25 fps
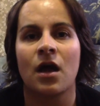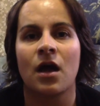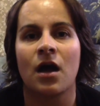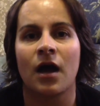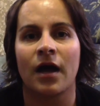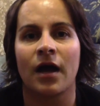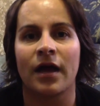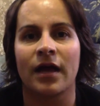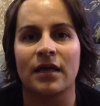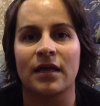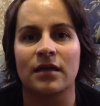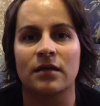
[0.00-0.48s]

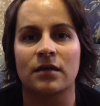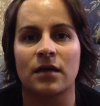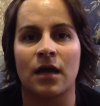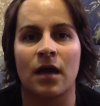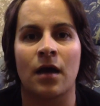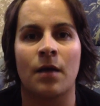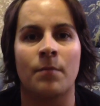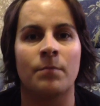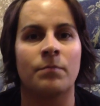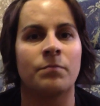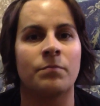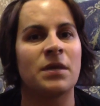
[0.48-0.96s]
I get
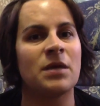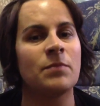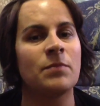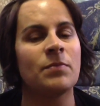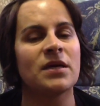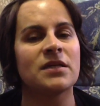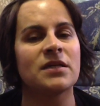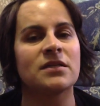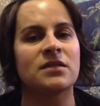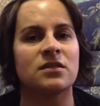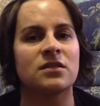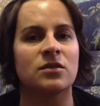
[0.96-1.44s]
big
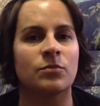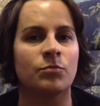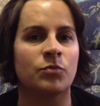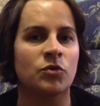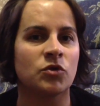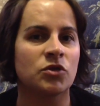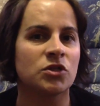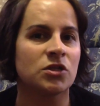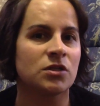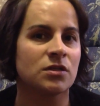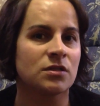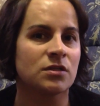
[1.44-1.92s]
pieces of
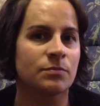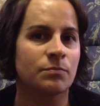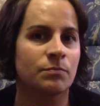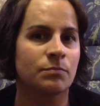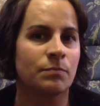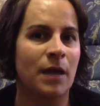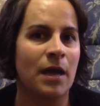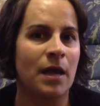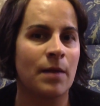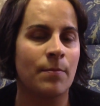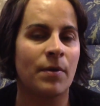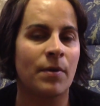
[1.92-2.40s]
butcher's
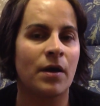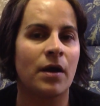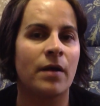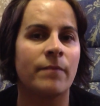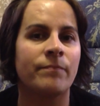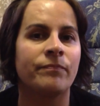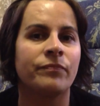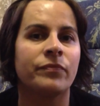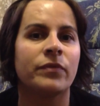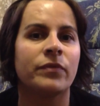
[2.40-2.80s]
paper